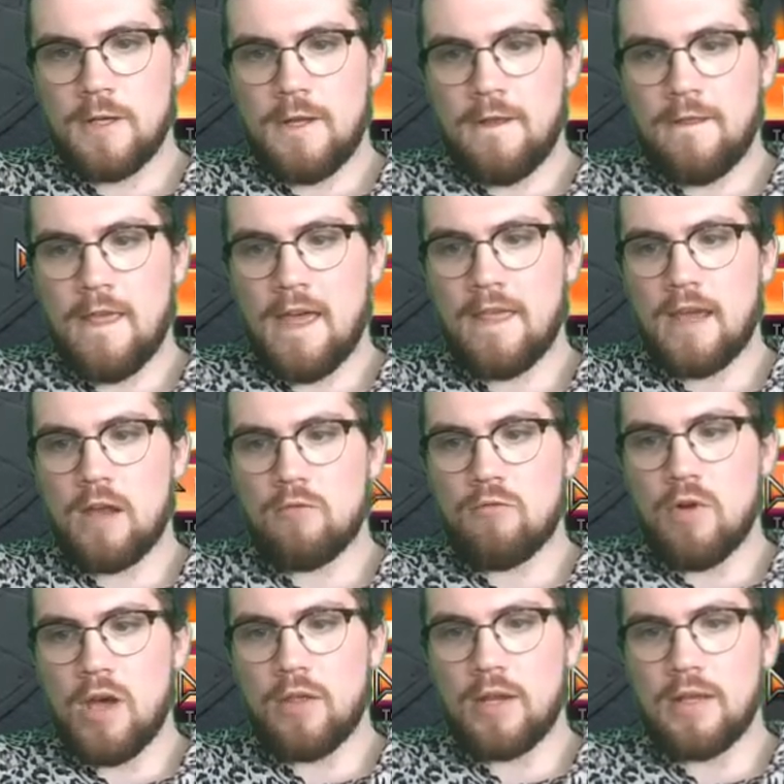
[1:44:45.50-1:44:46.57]
Nah, I think I'd
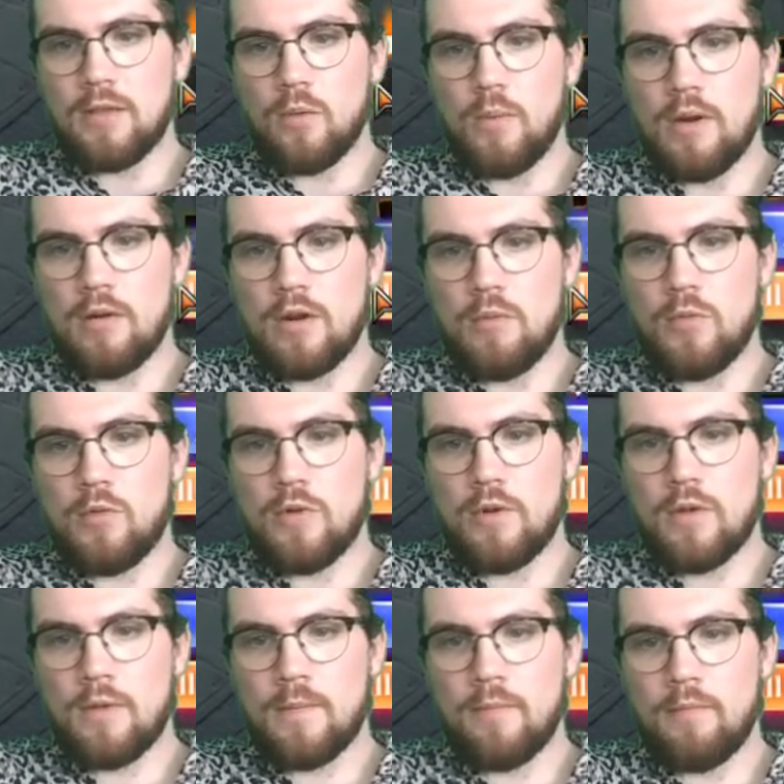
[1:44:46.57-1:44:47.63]
rather get the weird on board.
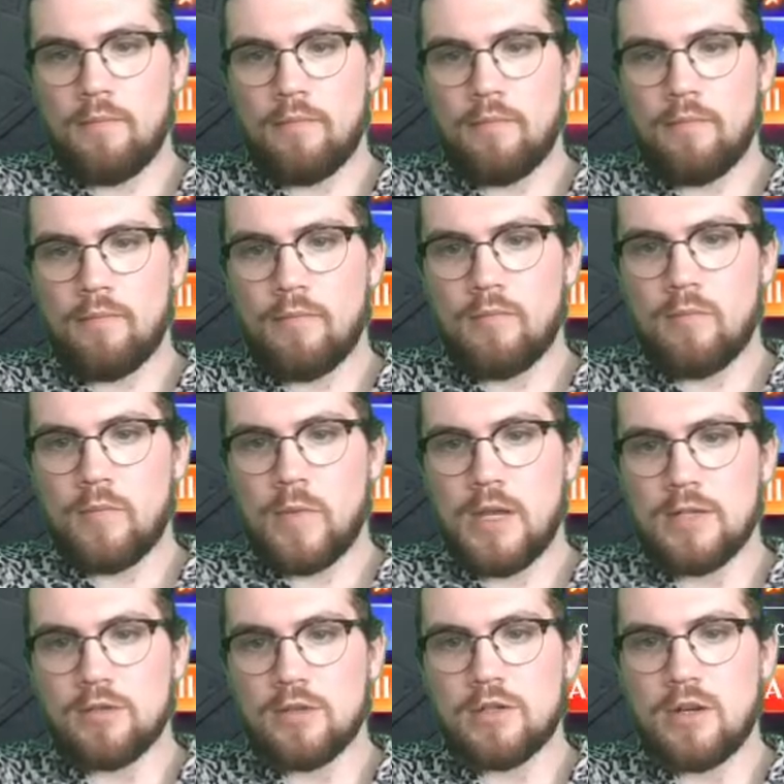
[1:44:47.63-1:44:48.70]
He's
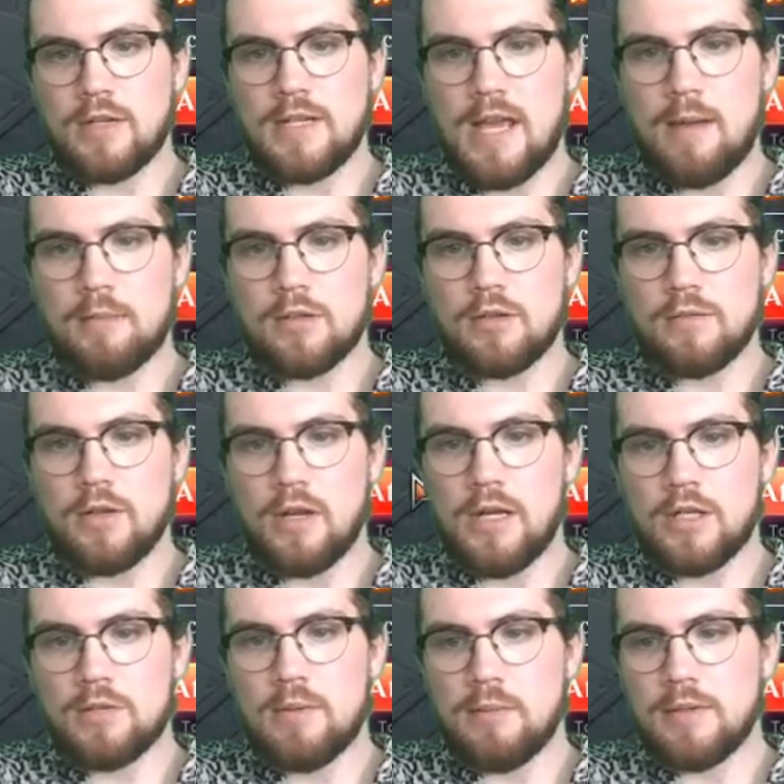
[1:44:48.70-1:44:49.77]
going to start tapping stuff down. He'll
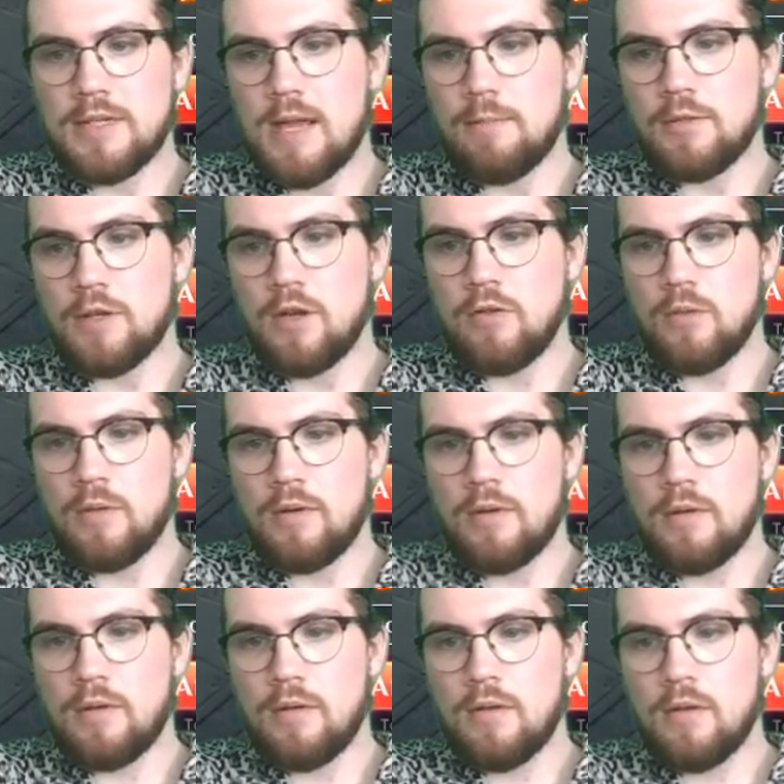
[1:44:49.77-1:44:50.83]
just be able to tap down the weird
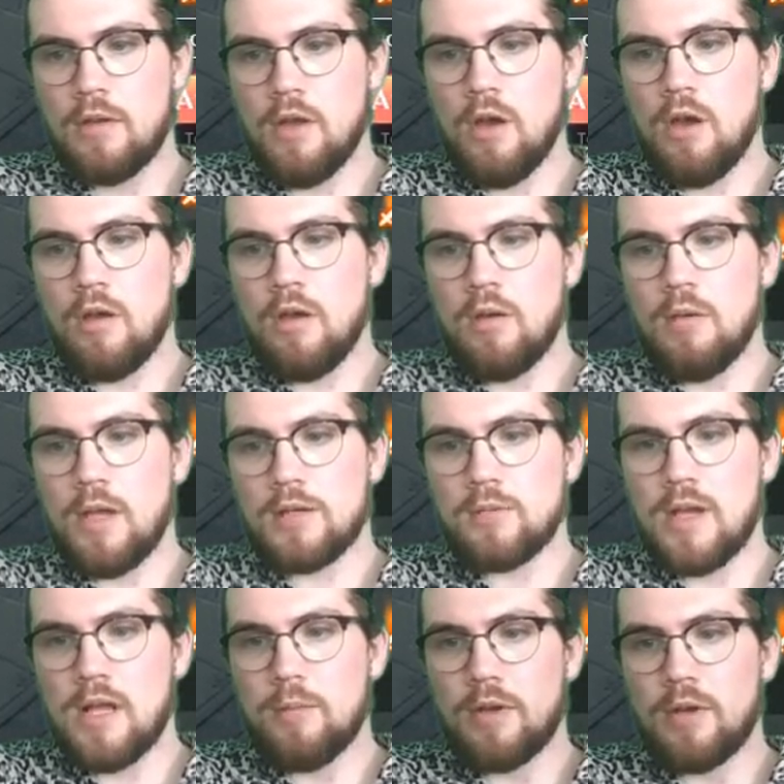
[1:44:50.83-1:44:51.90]
as
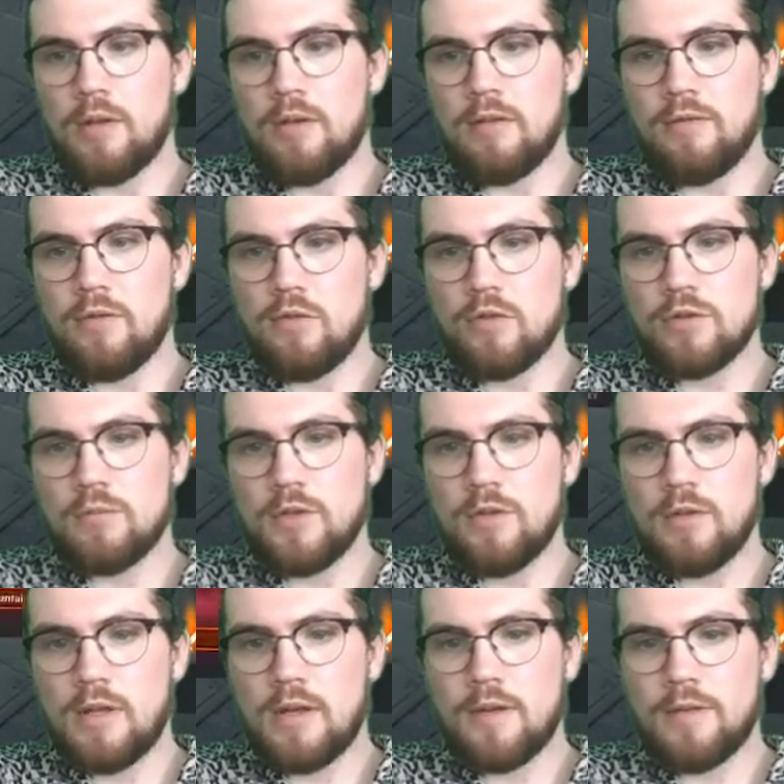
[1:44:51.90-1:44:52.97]
well, but it'll force him to do
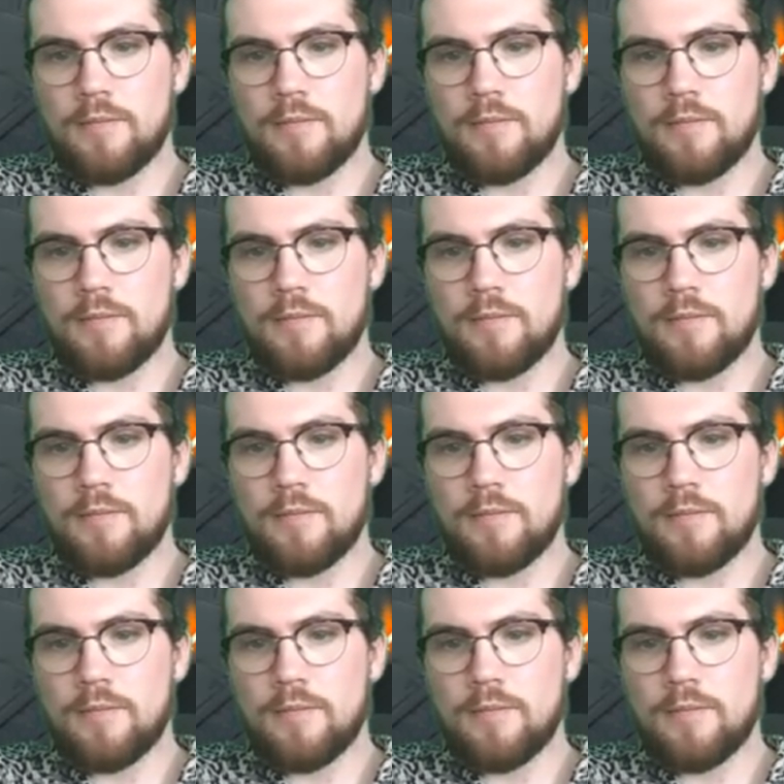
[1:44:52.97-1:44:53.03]
that.